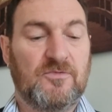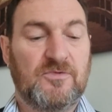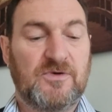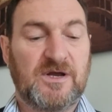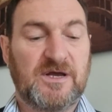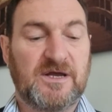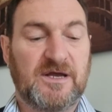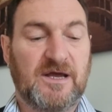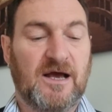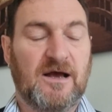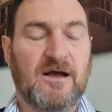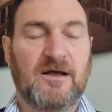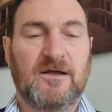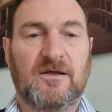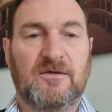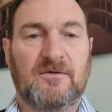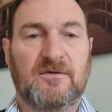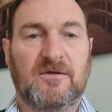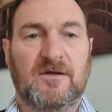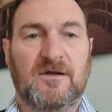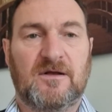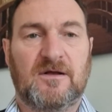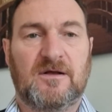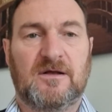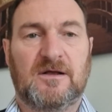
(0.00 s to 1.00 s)
Right.
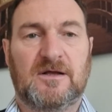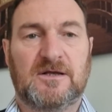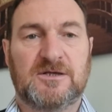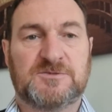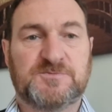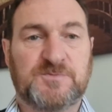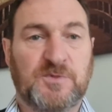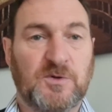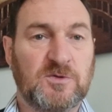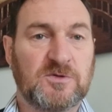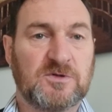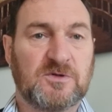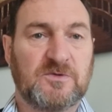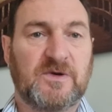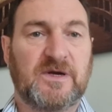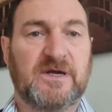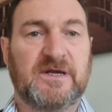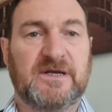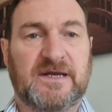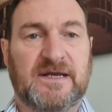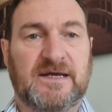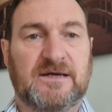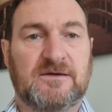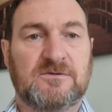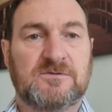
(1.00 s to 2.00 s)
It's pulled
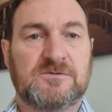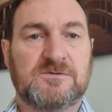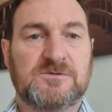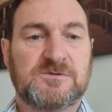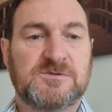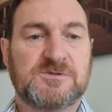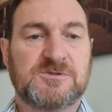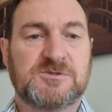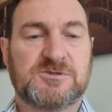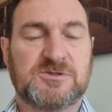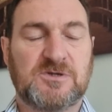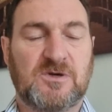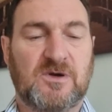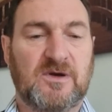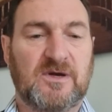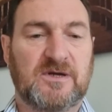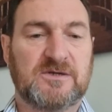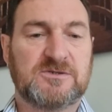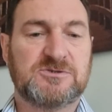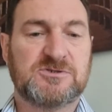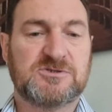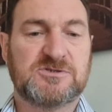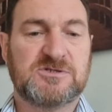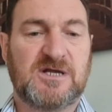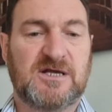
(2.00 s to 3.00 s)
away now. So
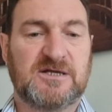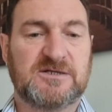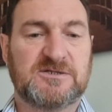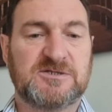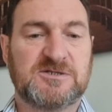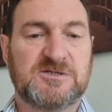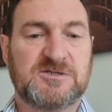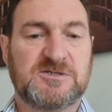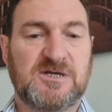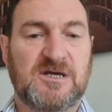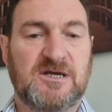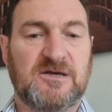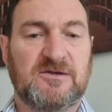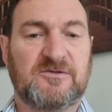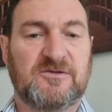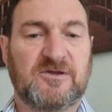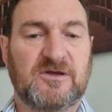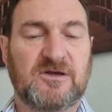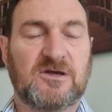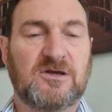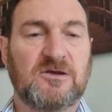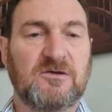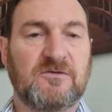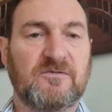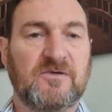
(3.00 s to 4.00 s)
I'd just like to say
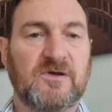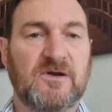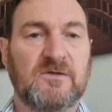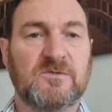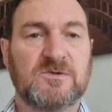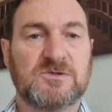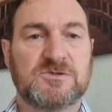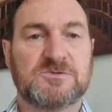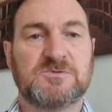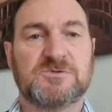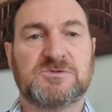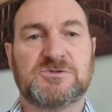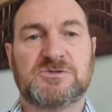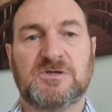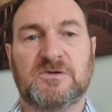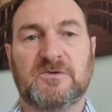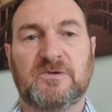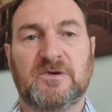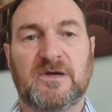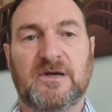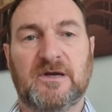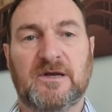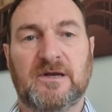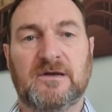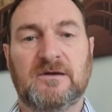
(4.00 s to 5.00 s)
thank you very much for
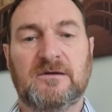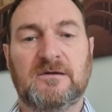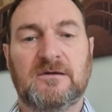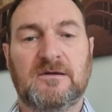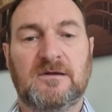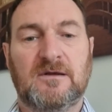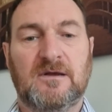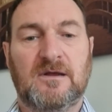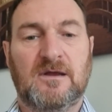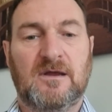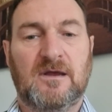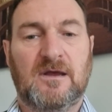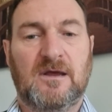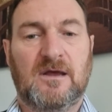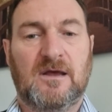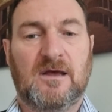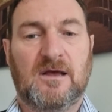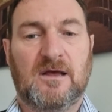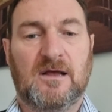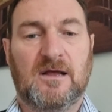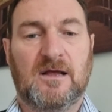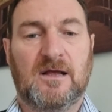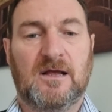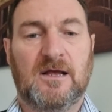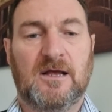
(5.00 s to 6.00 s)
tuning in.
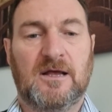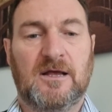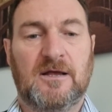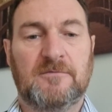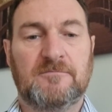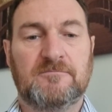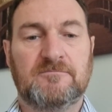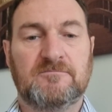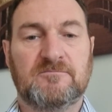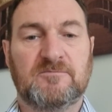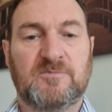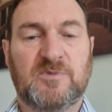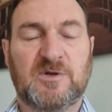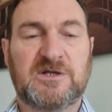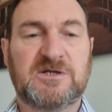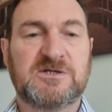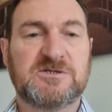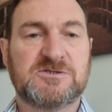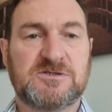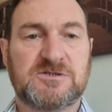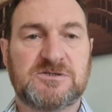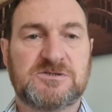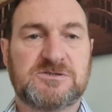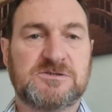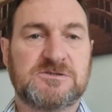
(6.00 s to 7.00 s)
Um,
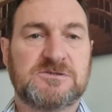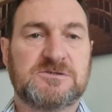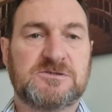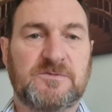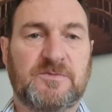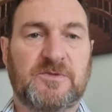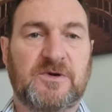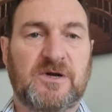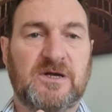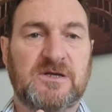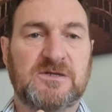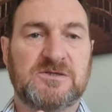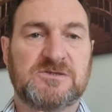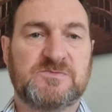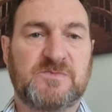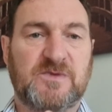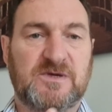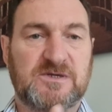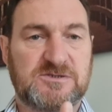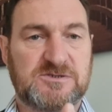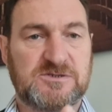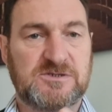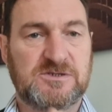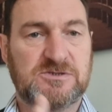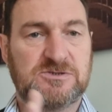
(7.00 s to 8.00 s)
please listen to Brian's
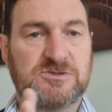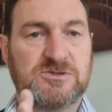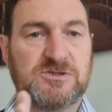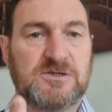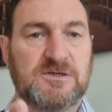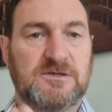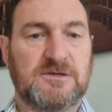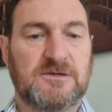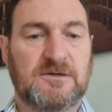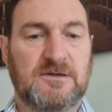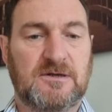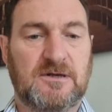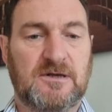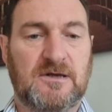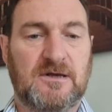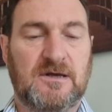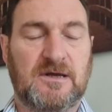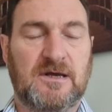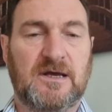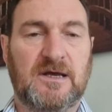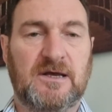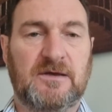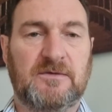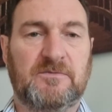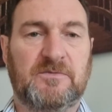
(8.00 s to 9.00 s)
message
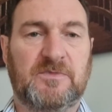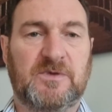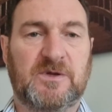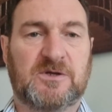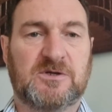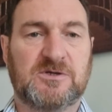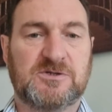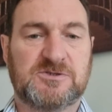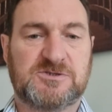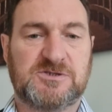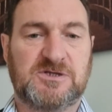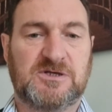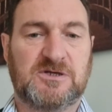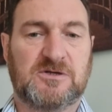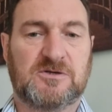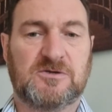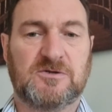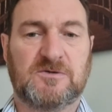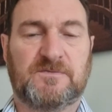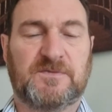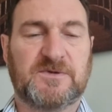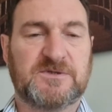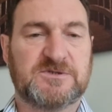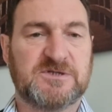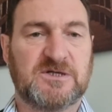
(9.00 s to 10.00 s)
uh, uh because it
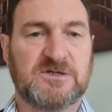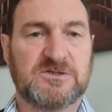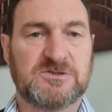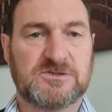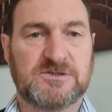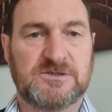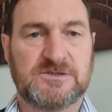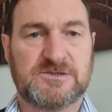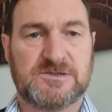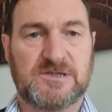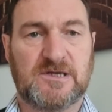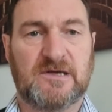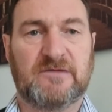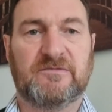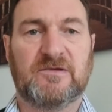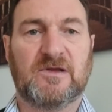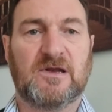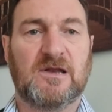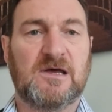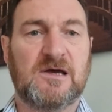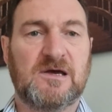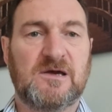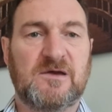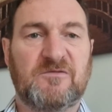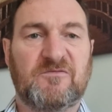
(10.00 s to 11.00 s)
could potentially save
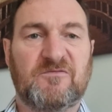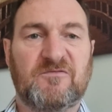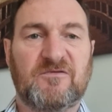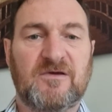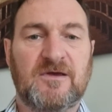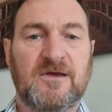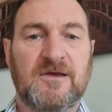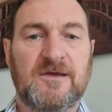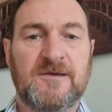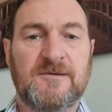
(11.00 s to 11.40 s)
your life